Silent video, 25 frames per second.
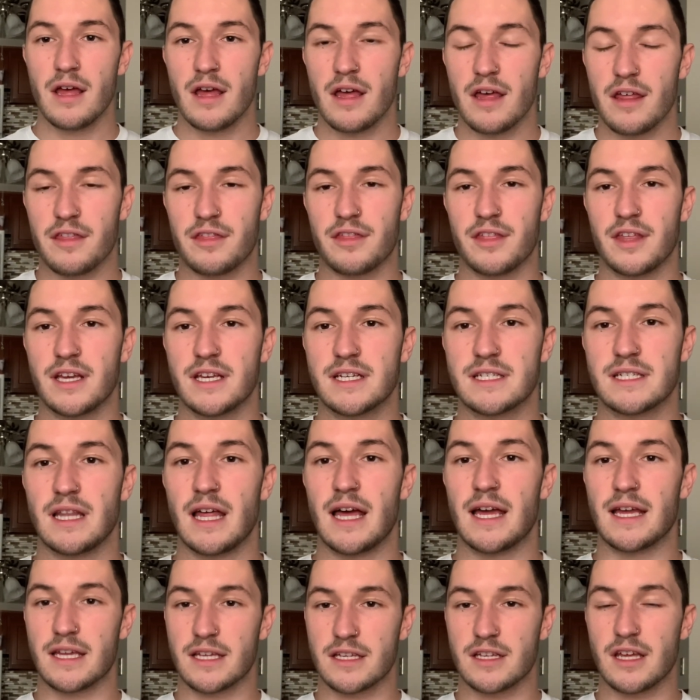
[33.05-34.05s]
things
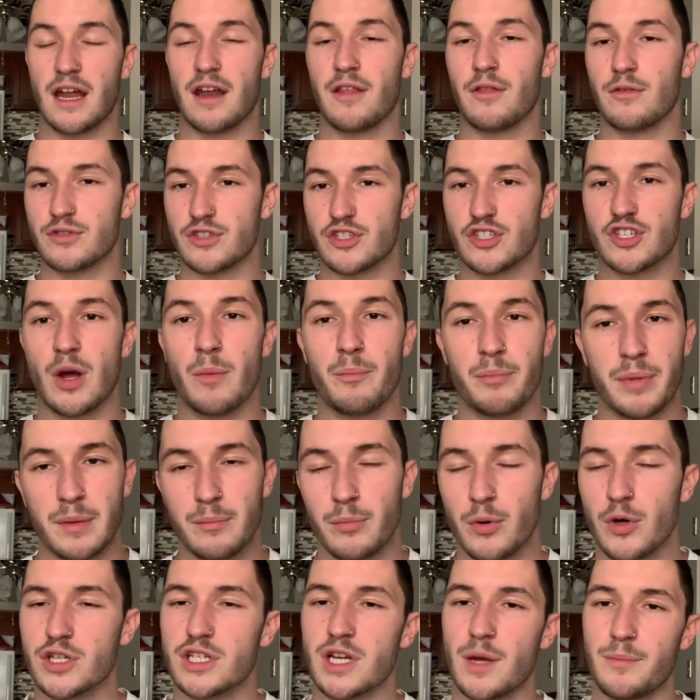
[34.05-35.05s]
like kind of those jumping
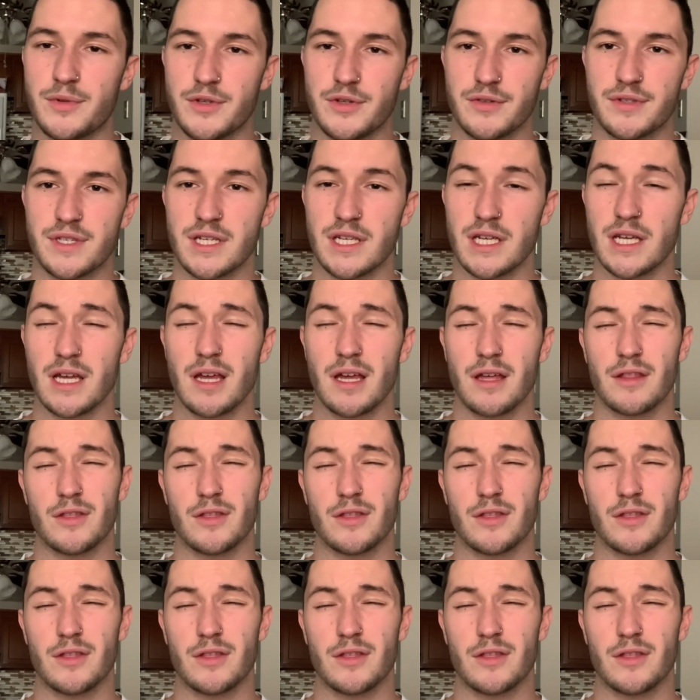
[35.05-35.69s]
push-ups you see.